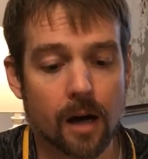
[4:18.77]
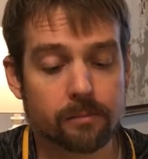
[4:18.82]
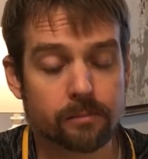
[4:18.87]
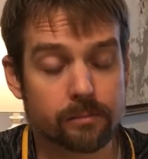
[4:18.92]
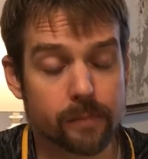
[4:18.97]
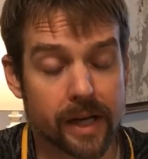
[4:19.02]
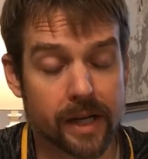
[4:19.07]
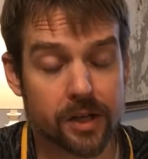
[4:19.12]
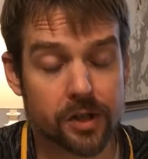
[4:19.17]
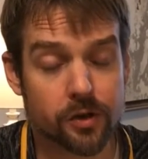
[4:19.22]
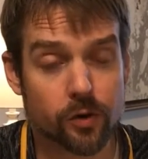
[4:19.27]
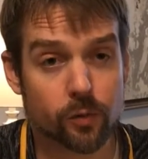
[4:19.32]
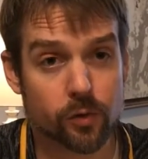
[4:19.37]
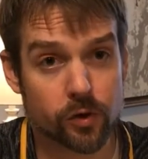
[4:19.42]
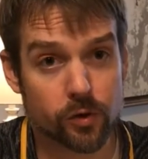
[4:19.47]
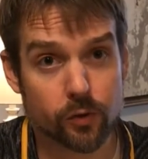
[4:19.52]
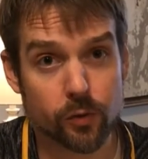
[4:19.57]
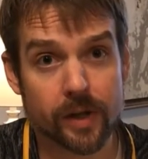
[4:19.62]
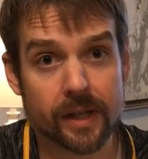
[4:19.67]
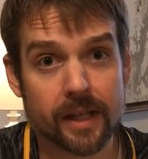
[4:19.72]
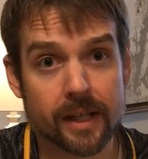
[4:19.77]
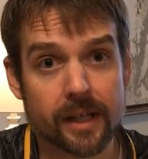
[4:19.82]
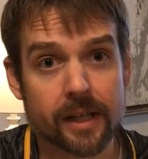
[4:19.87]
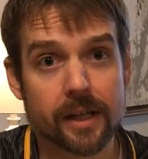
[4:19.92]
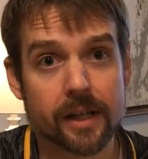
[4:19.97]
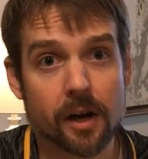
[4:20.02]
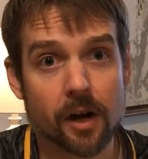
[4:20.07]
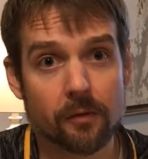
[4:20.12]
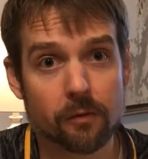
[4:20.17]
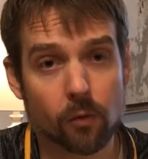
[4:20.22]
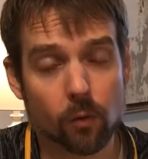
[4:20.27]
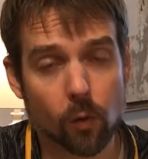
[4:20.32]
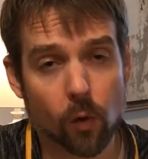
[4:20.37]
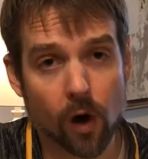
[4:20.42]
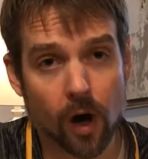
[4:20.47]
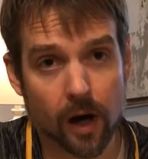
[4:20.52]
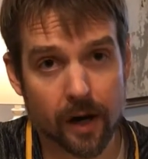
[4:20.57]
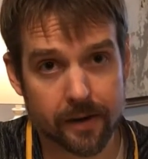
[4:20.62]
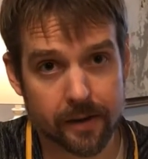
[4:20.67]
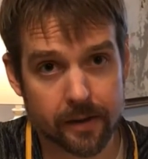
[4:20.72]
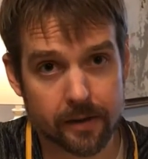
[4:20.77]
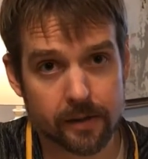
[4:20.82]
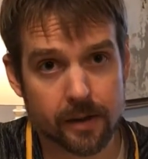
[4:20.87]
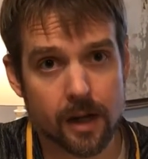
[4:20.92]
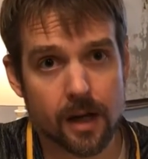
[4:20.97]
Make sure we're drinking enough water.